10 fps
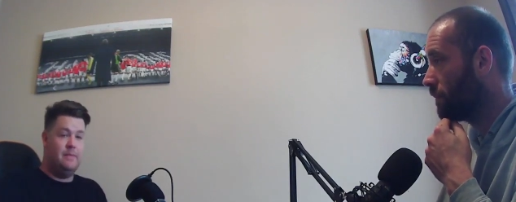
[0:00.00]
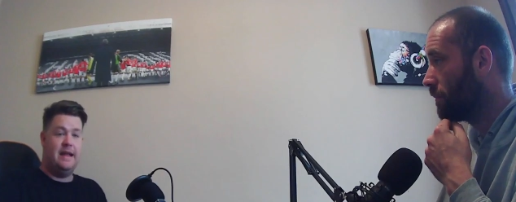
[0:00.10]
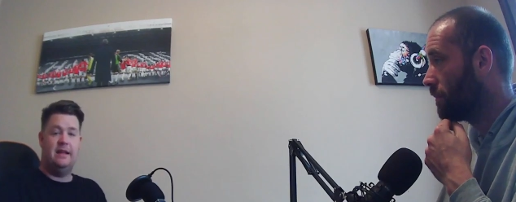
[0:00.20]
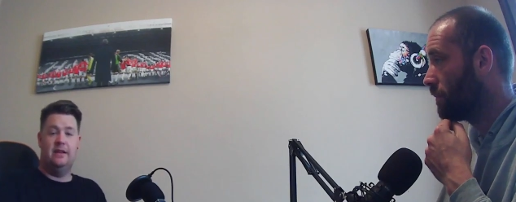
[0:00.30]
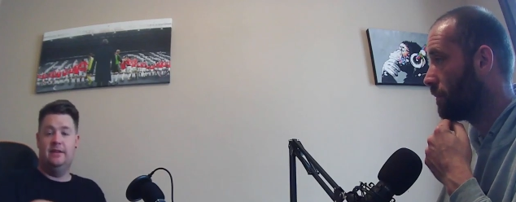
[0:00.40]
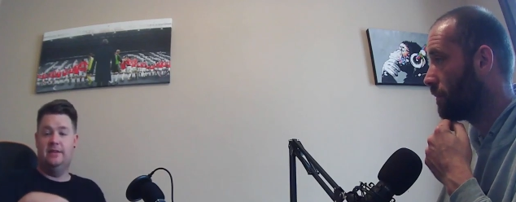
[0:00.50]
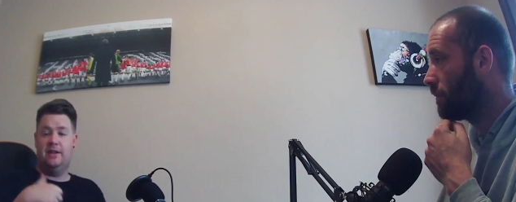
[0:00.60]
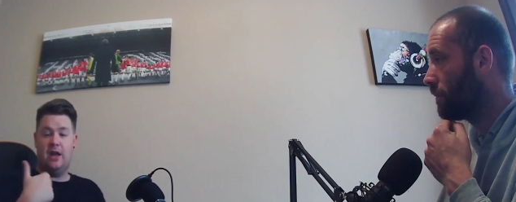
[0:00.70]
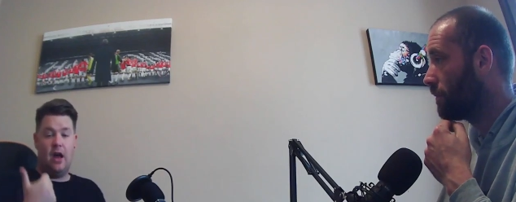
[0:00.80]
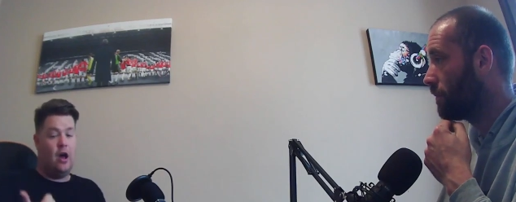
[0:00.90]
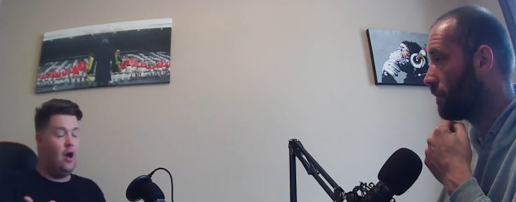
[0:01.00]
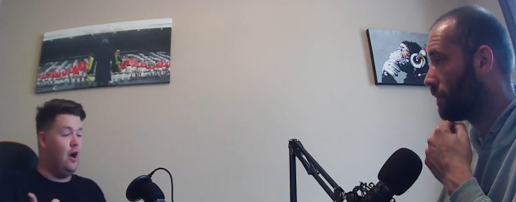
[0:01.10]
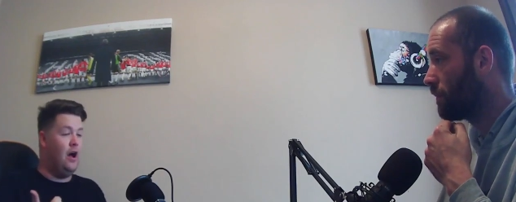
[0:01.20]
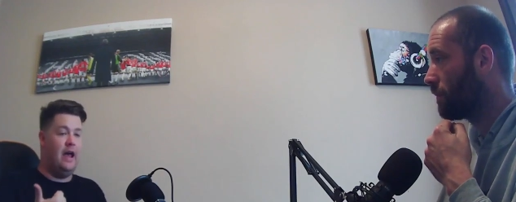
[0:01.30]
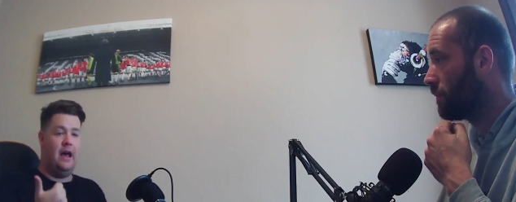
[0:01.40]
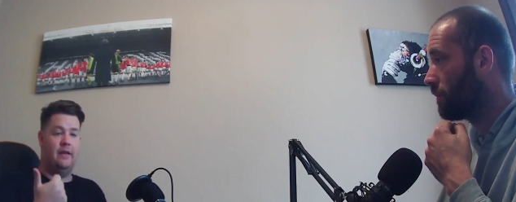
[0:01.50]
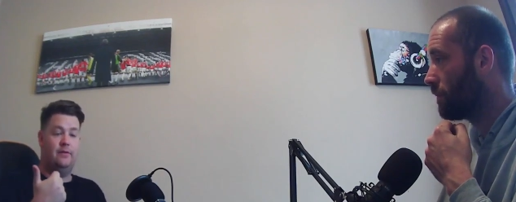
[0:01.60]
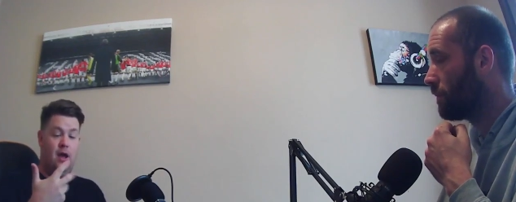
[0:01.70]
Speaker 1: makers, car hire,